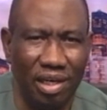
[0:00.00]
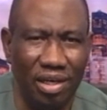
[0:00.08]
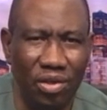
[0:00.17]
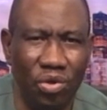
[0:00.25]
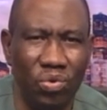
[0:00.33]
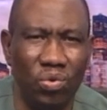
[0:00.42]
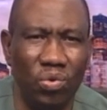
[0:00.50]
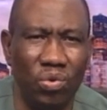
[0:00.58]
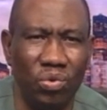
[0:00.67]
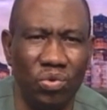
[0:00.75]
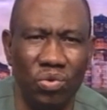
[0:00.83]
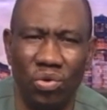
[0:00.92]
You
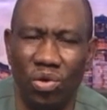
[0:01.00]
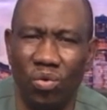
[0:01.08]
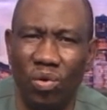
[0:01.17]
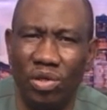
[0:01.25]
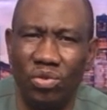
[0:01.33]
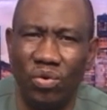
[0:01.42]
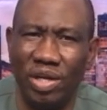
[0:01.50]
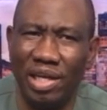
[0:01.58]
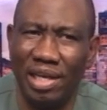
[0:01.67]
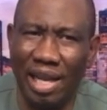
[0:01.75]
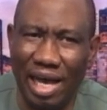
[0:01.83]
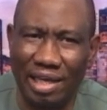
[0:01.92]
do not want to
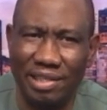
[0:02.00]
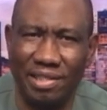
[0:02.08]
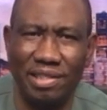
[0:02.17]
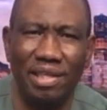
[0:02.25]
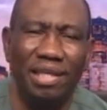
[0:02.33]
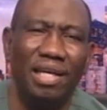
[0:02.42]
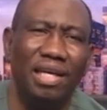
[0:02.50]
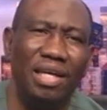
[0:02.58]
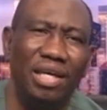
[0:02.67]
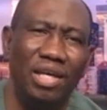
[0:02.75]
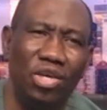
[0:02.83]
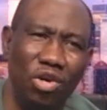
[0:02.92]
relax
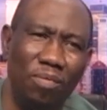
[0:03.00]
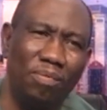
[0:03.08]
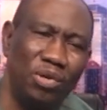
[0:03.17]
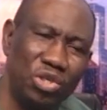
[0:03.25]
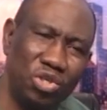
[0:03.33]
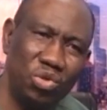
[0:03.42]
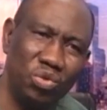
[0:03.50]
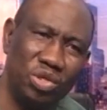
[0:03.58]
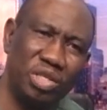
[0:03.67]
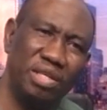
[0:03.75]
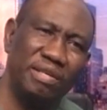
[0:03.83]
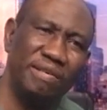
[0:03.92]
your
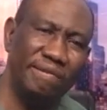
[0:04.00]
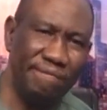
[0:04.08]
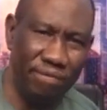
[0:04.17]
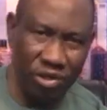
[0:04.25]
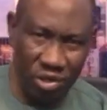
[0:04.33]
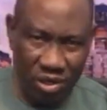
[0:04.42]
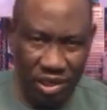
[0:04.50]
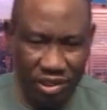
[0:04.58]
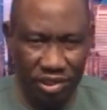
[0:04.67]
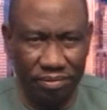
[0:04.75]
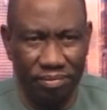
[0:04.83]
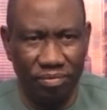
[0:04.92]
pursuit for
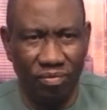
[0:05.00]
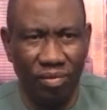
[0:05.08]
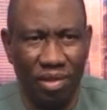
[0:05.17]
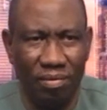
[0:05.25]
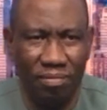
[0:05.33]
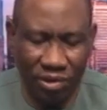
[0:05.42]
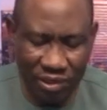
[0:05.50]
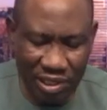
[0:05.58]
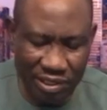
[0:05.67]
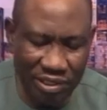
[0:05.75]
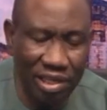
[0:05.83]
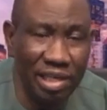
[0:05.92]
knowledge, because
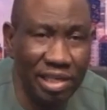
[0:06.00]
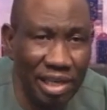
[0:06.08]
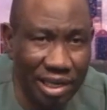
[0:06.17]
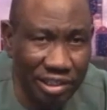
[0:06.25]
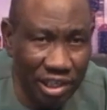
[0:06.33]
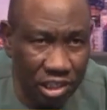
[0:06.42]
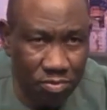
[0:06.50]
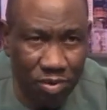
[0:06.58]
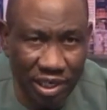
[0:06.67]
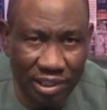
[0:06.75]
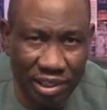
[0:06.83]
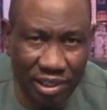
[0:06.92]
as a leader, it's
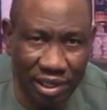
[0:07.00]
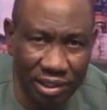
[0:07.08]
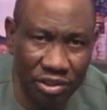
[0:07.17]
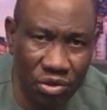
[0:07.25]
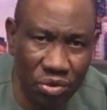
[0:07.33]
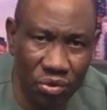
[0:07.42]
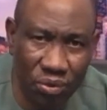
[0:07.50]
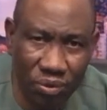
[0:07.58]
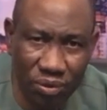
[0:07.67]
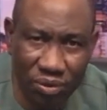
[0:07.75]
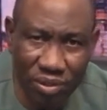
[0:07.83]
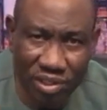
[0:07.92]
expected that you
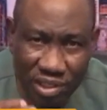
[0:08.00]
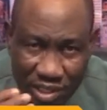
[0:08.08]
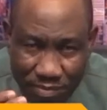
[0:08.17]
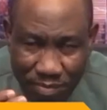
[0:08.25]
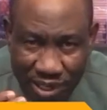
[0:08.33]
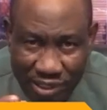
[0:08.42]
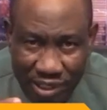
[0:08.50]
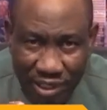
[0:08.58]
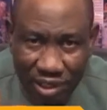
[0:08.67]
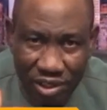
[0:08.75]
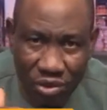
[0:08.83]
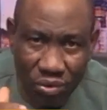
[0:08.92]
see
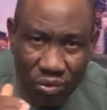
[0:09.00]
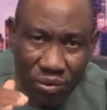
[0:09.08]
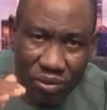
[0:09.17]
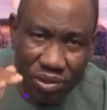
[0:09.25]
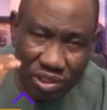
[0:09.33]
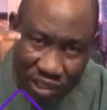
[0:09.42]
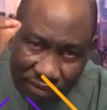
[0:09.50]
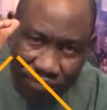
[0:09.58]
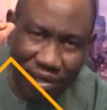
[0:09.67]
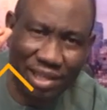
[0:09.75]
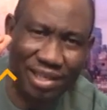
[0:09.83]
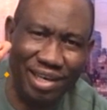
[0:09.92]
better, you see
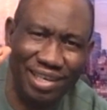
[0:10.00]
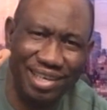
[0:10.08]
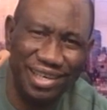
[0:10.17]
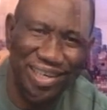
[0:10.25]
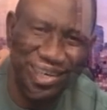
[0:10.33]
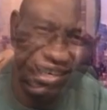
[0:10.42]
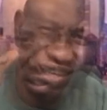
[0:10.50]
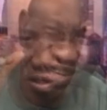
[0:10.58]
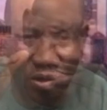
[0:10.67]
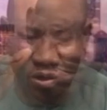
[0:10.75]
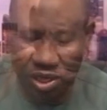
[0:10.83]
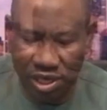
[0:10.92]
further,
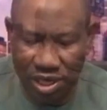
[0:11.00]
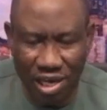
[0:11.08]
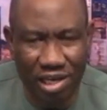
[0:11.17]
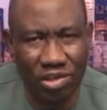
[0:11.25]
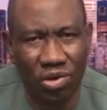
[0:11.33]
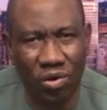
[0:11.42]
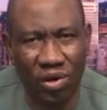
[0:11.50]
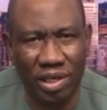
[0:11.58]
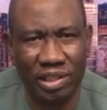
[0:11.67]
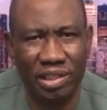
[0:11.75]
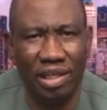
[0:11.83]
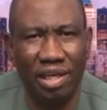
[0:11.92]
or the
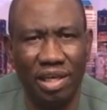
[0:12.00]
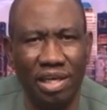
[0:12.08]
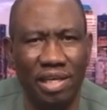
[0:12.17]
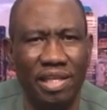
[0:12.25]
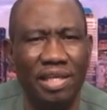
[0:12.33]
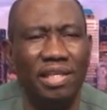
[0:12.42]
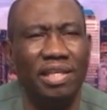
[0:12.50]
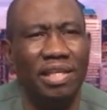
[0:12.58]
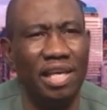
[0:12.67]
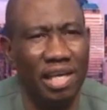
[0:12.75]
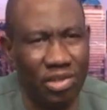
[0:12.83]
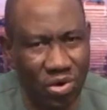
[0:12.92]
ignorant leading
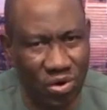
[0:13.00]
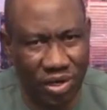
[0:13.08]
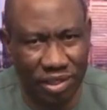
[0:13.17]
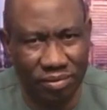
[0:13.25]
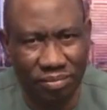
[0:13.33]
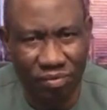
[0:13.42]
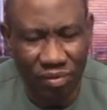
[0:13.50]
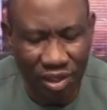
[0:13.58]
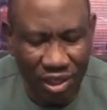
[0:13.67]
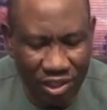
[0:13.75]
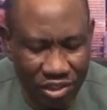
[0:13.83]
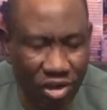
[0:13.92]
the ignorant.
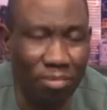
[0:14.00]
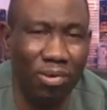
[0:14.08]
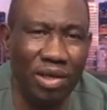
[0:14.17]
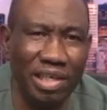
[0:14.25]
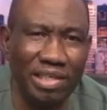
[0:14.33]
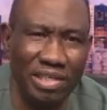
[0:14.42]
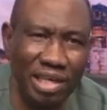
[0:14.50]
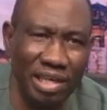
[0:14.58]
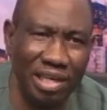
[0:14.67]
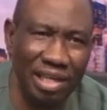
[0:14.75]
It's commonly said